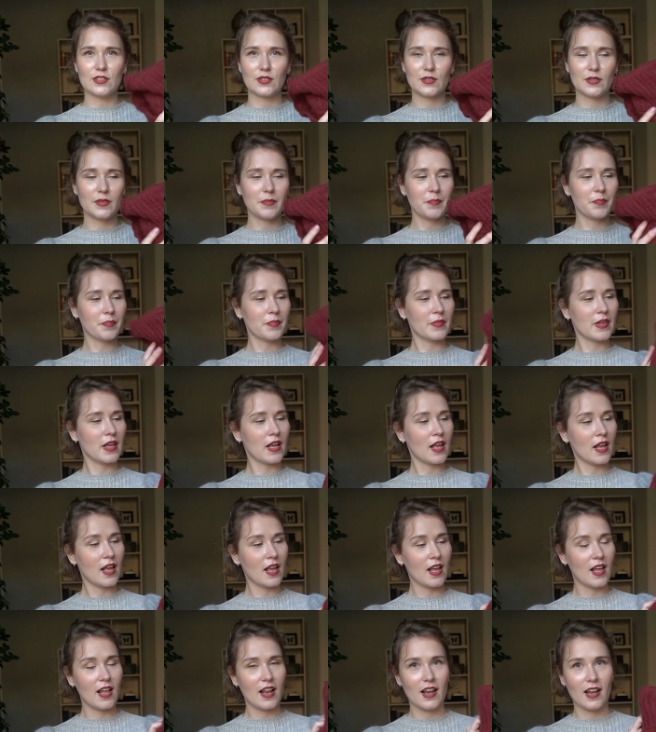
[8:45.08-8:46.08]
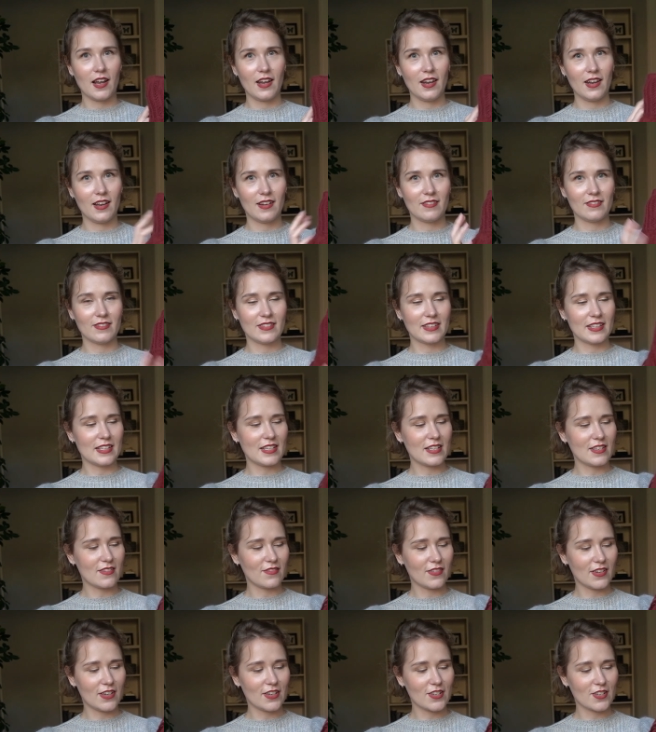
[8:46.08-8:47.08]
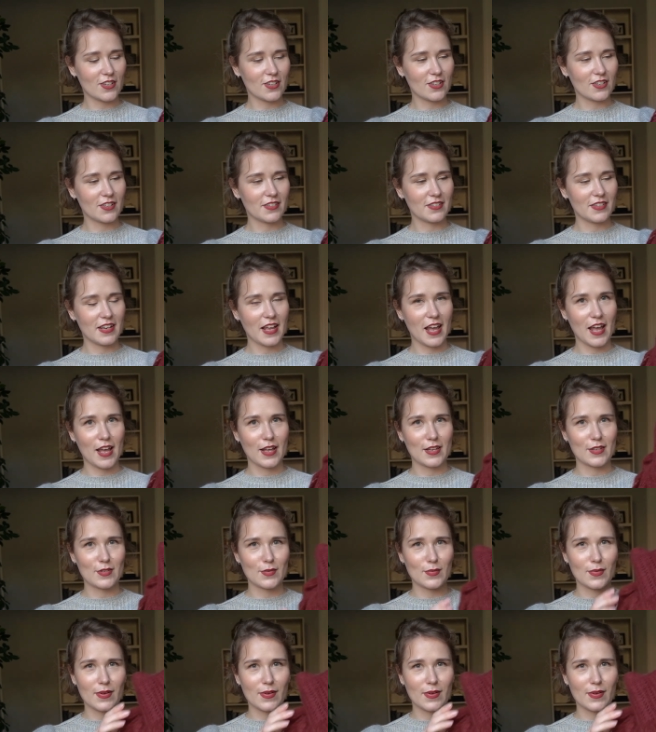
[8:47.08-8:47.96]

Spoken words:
do love this version as